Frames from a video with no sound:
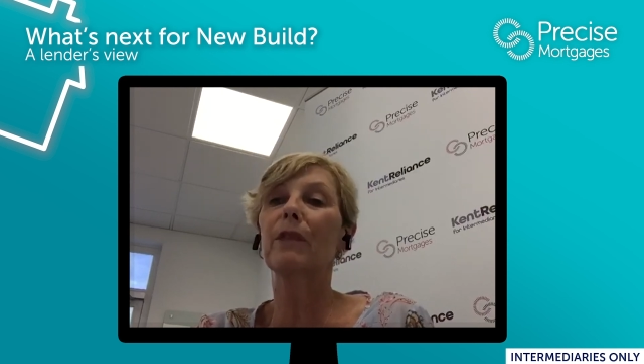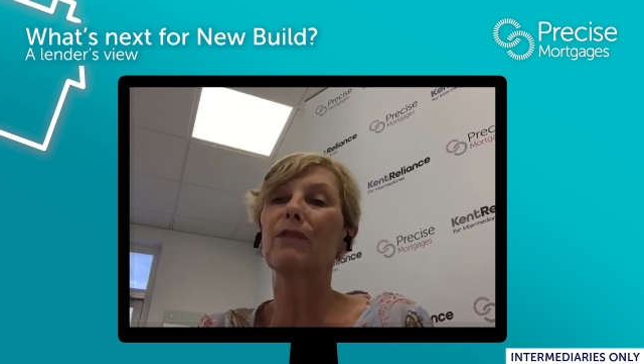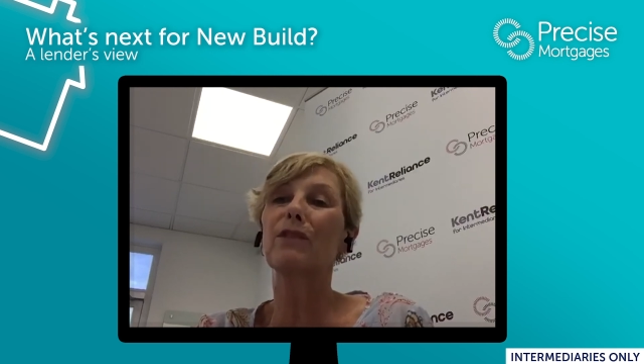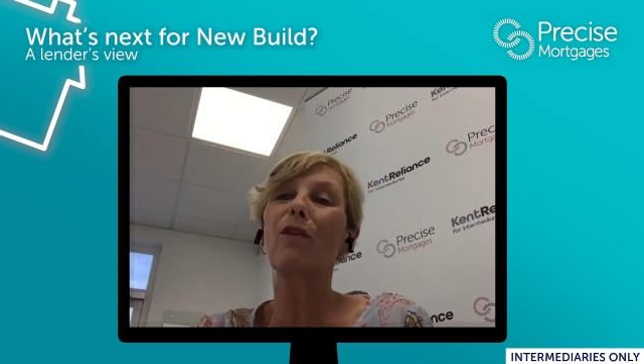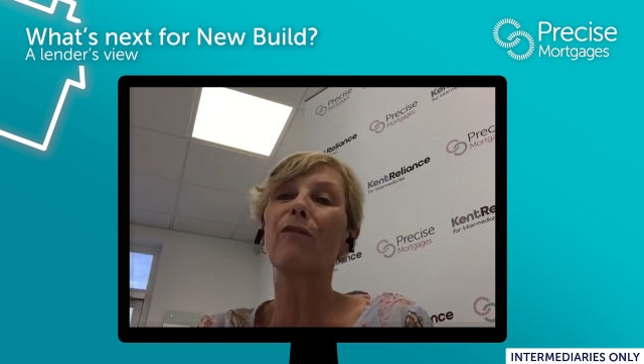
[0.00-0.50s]

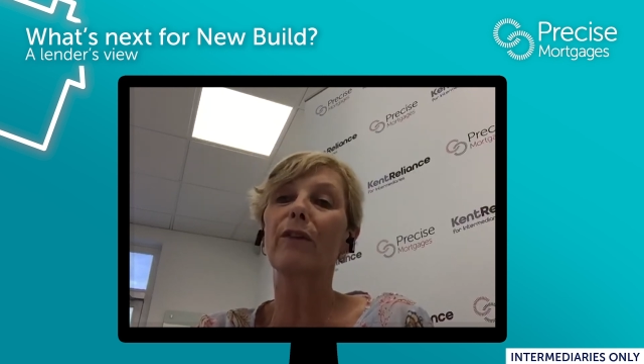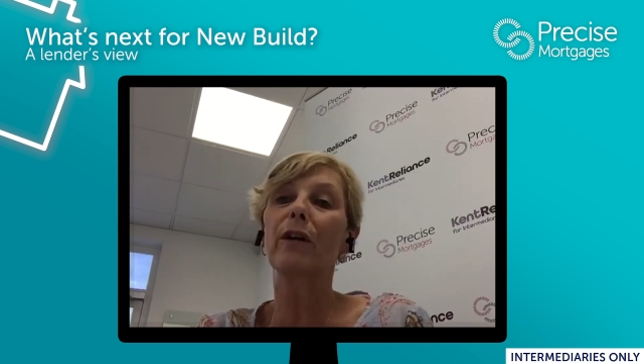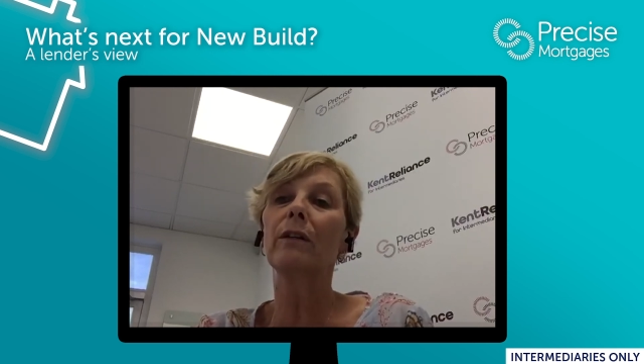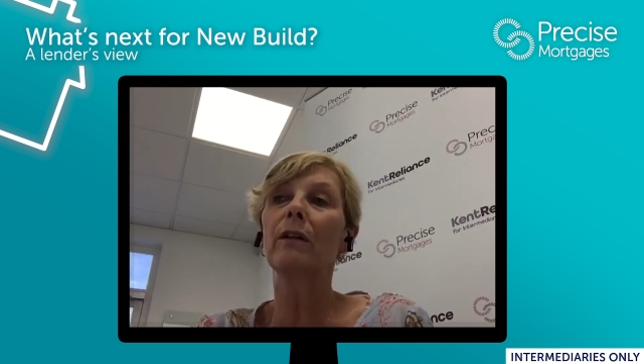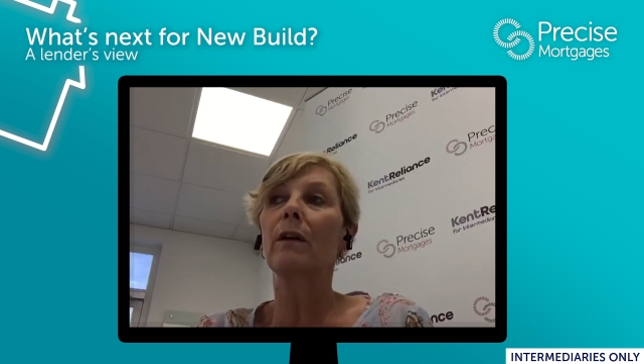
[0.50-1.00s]
because
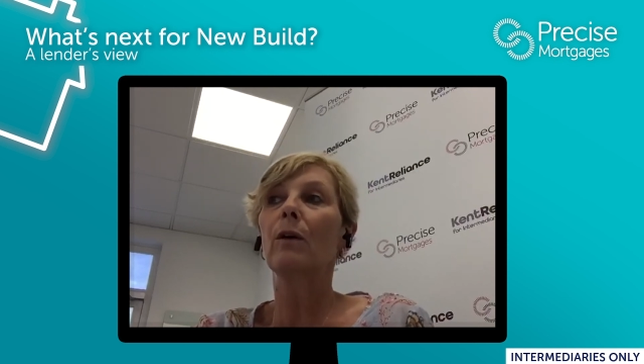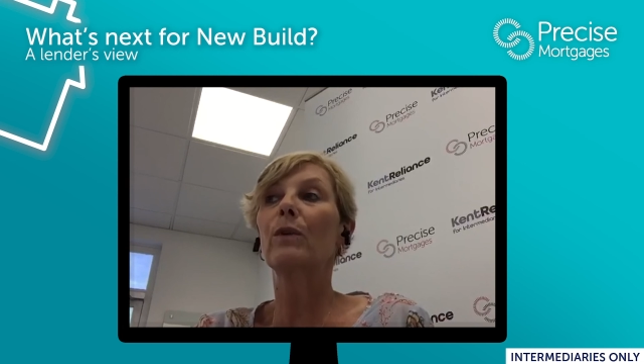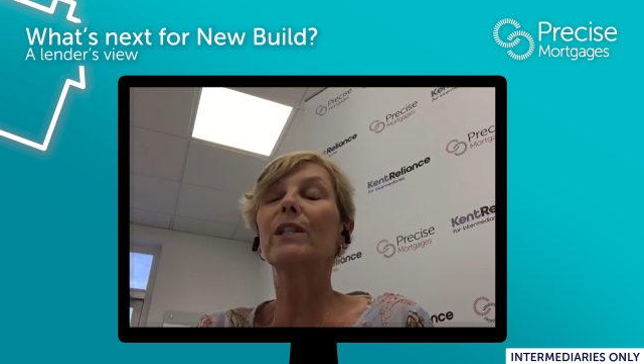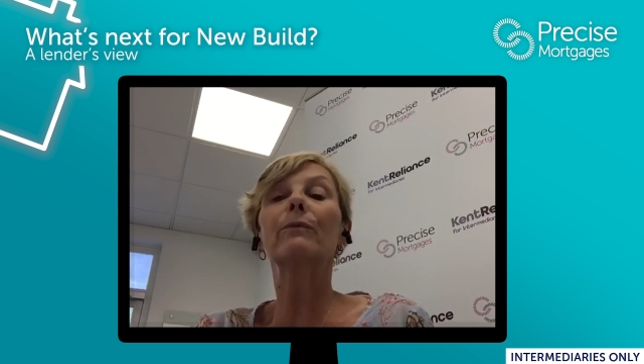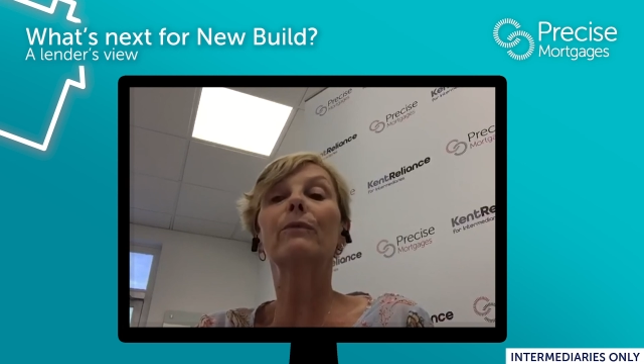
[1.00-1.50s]
often
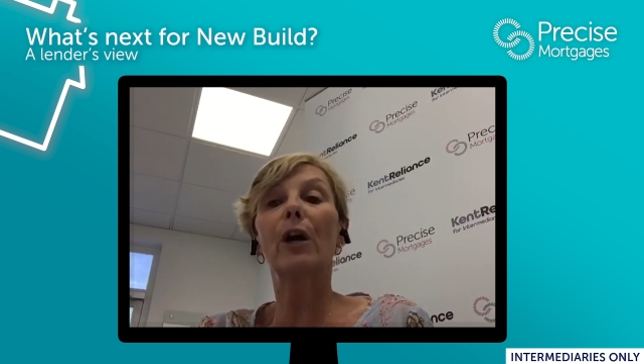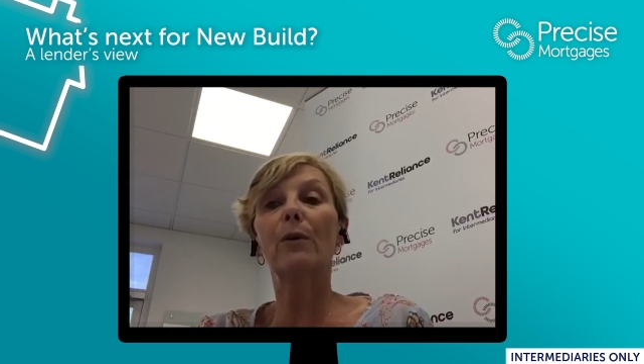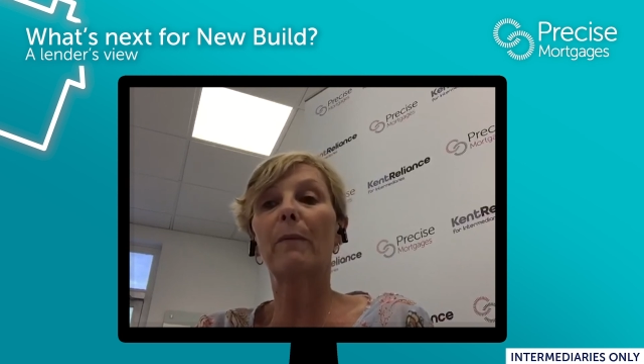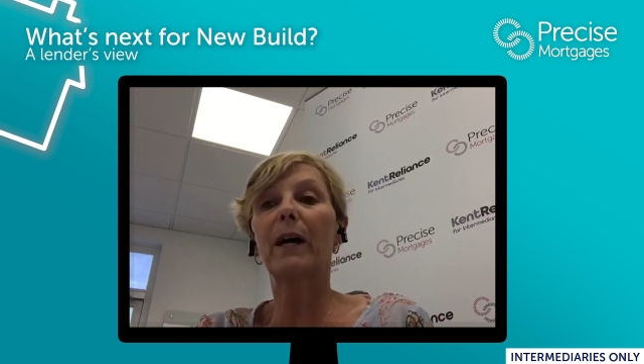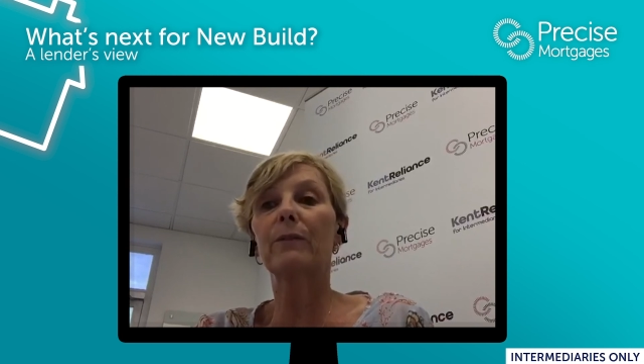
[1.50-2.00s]
we don't
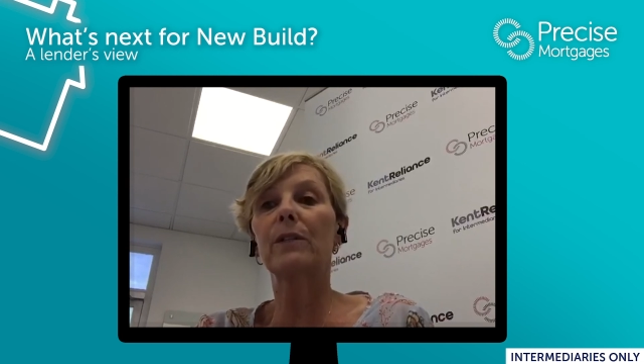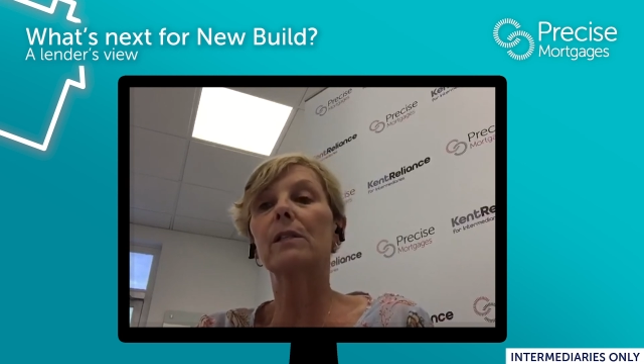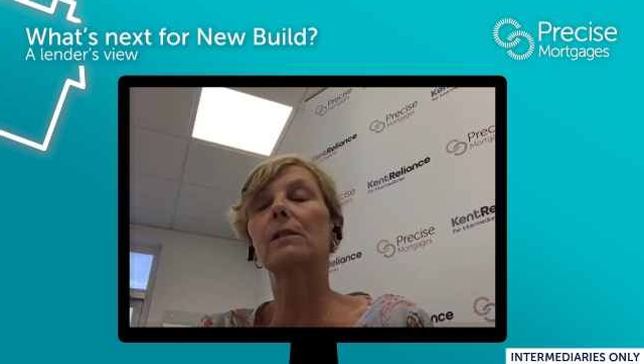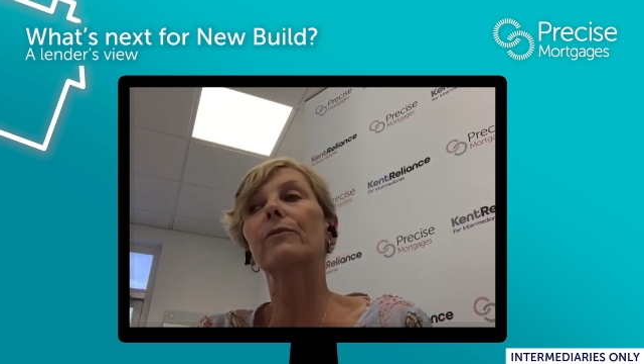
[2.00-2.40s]
know about it